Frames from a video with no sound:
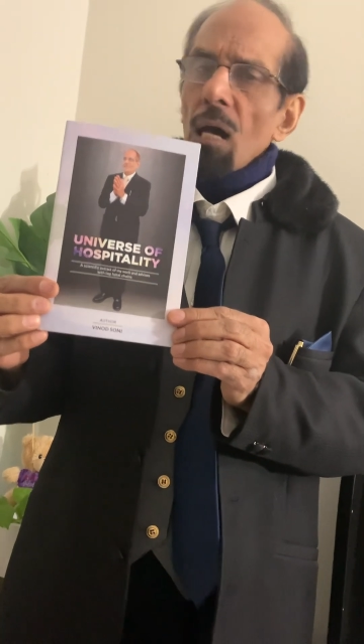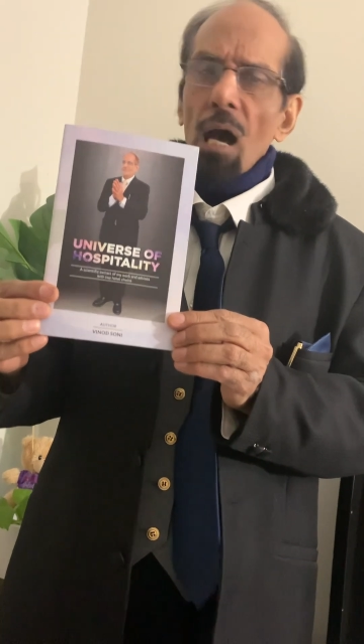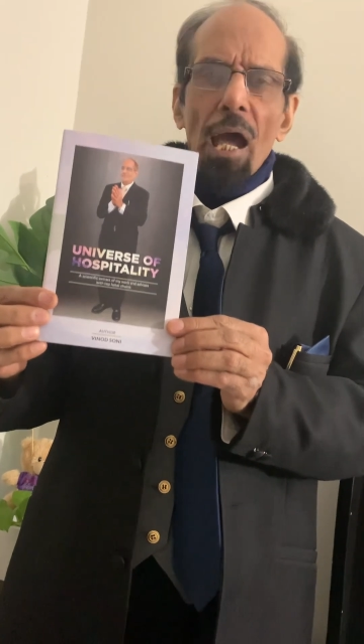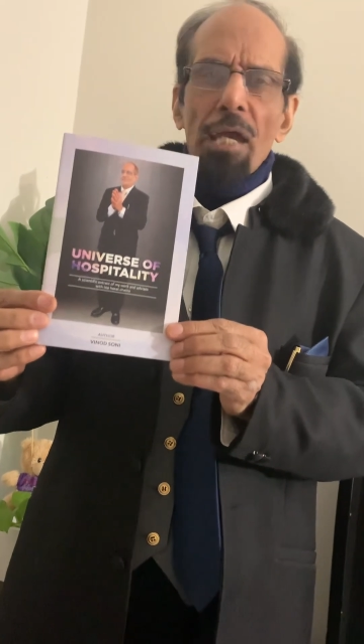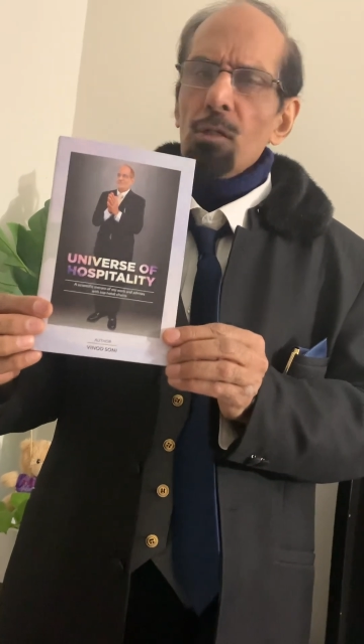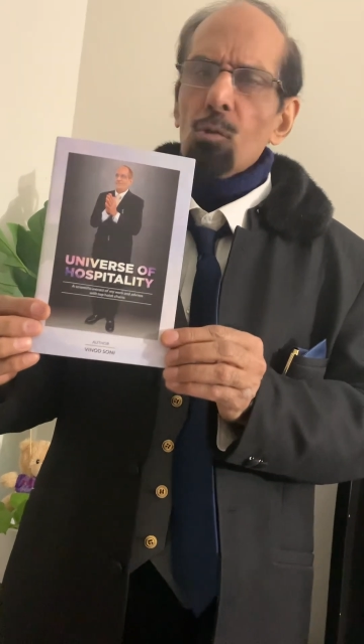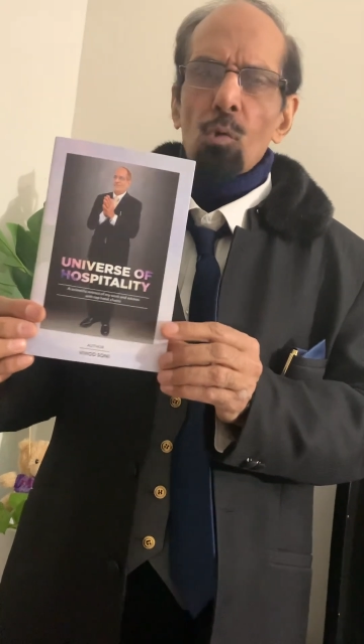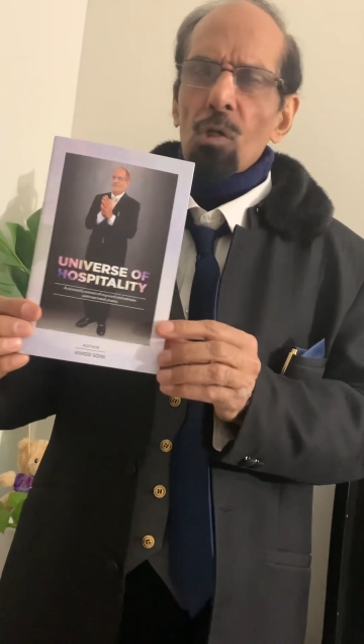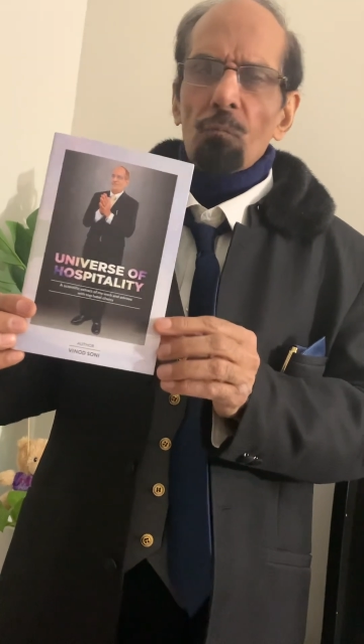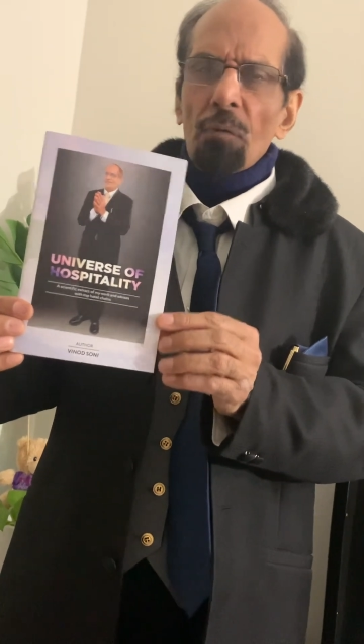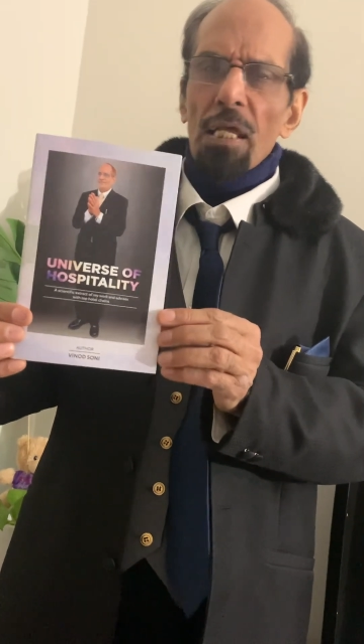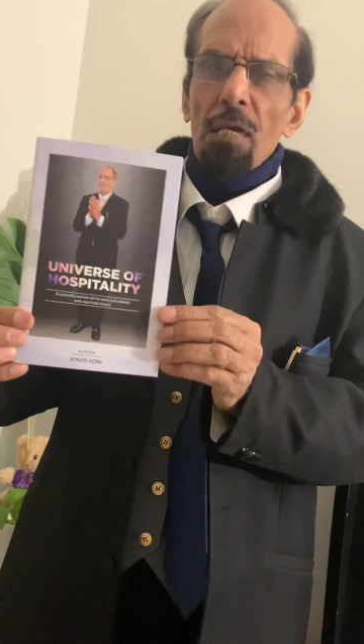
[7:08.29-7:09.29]
I
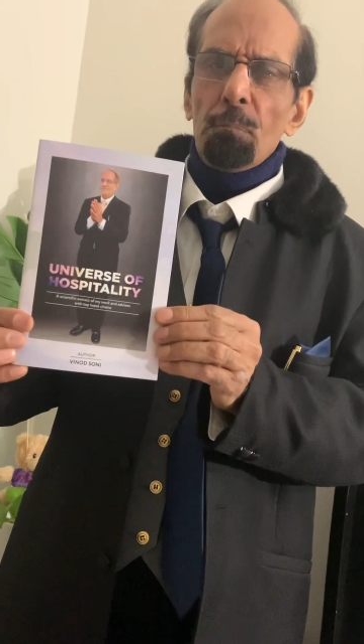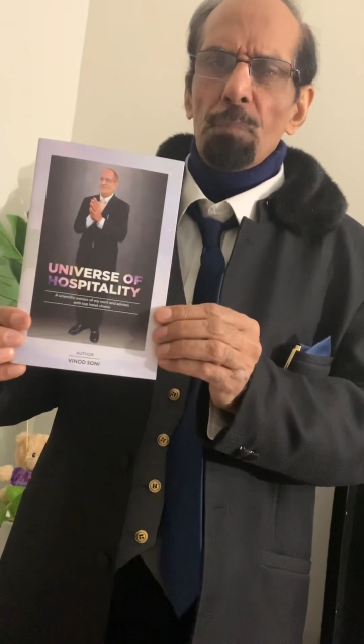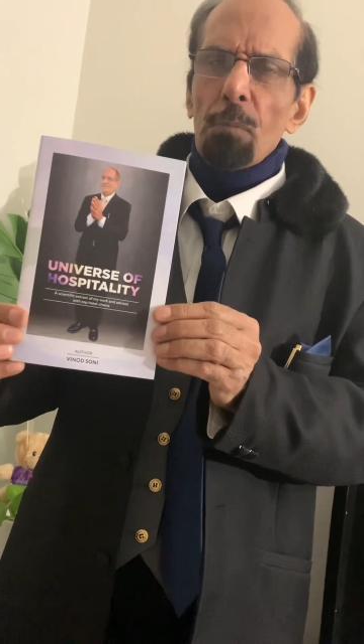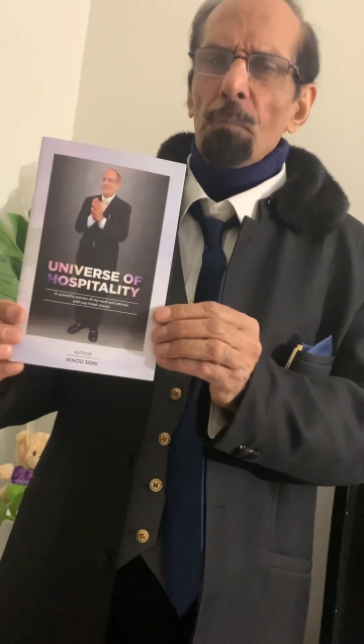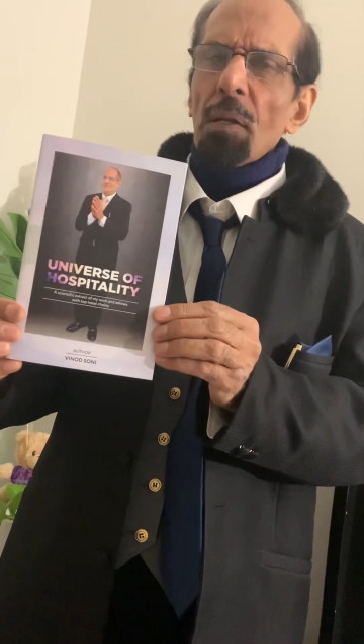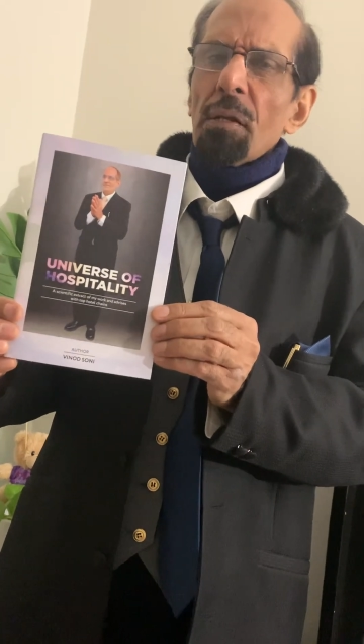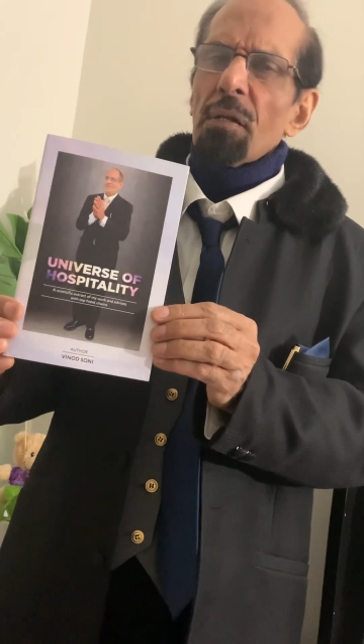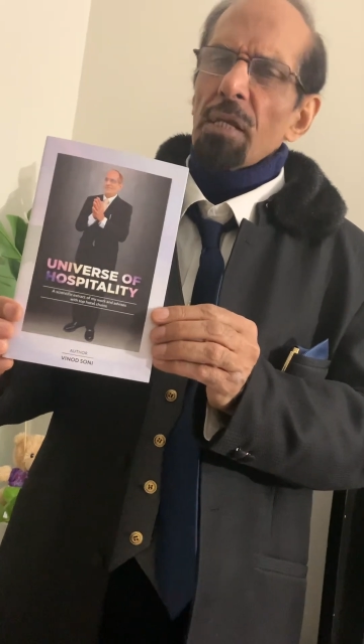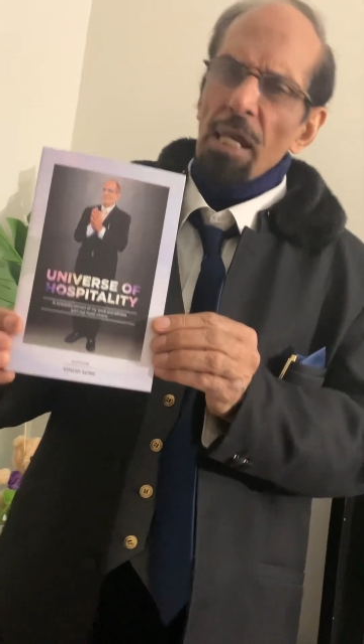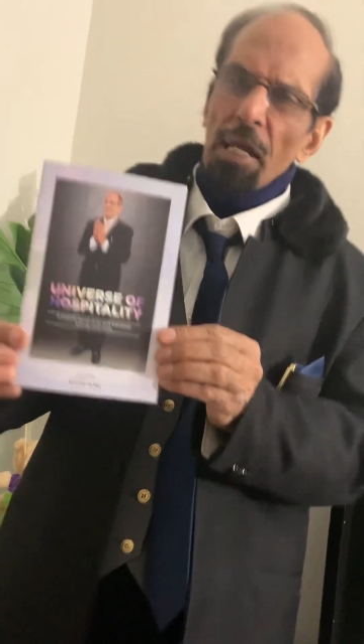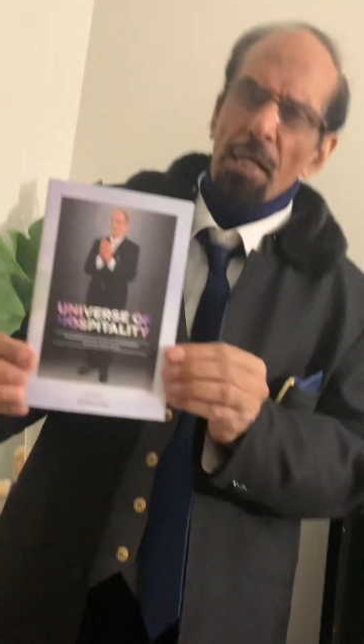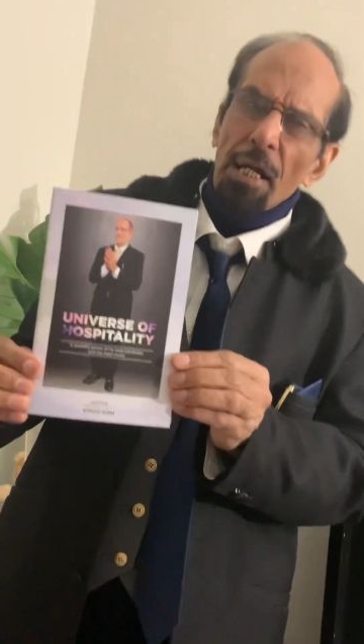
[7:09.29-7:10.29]
don't worry people
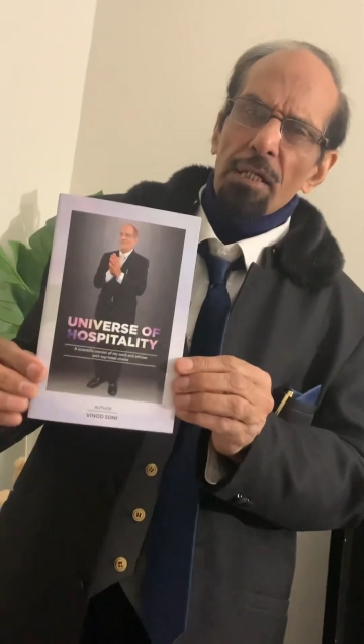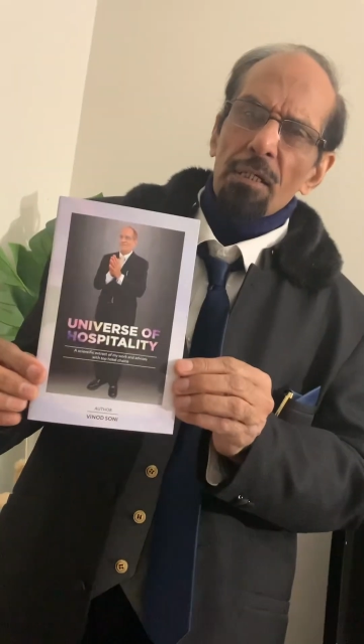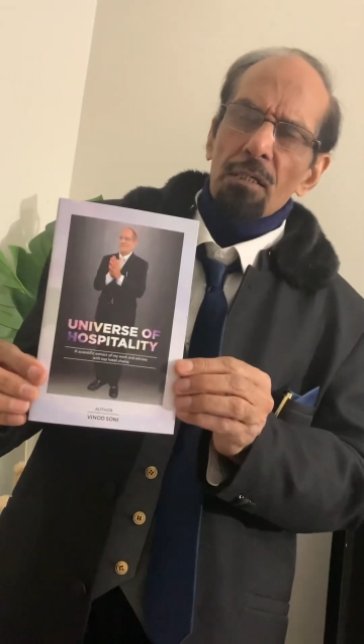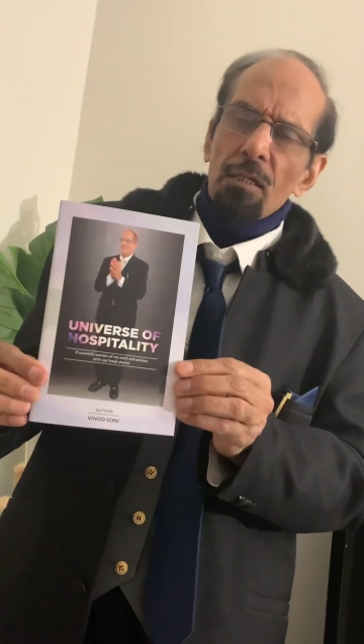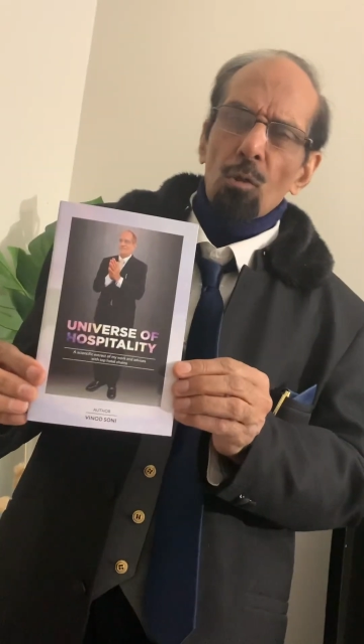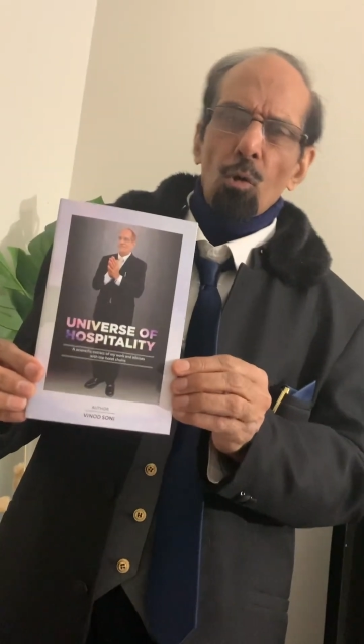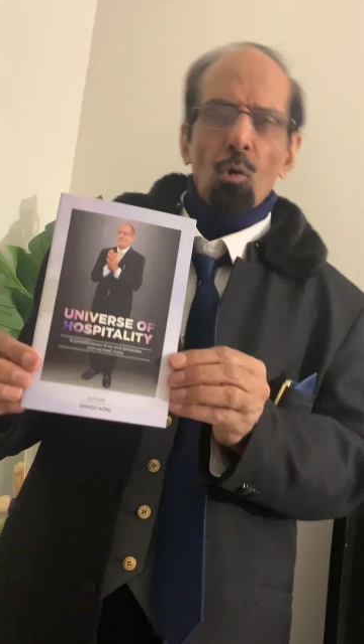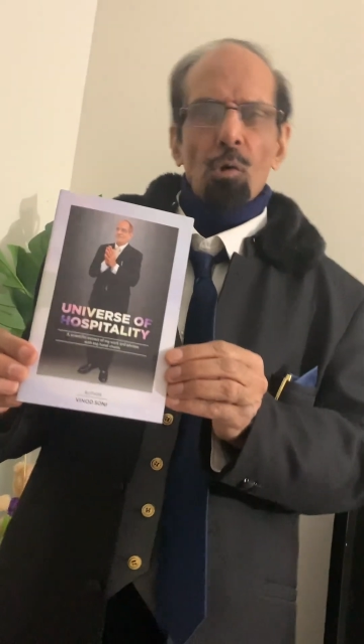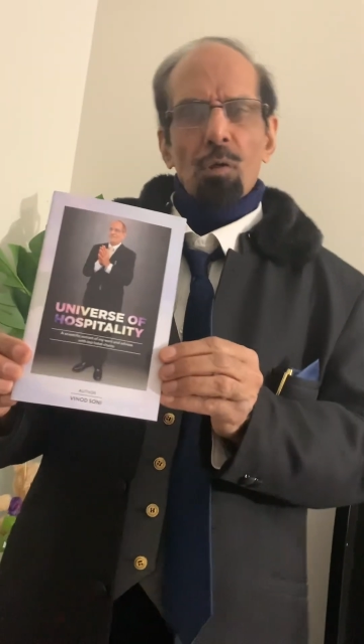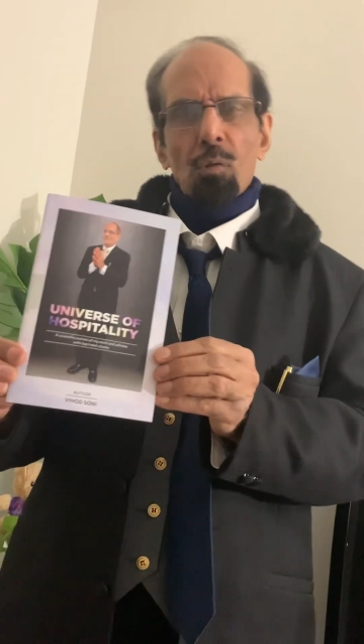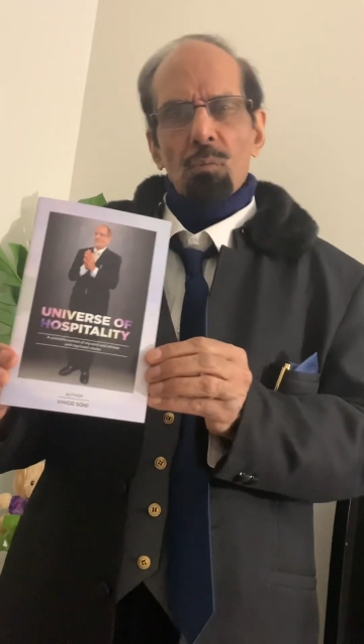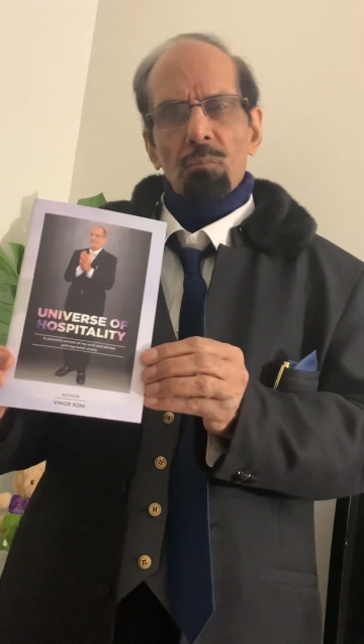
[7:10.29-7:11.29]
read it or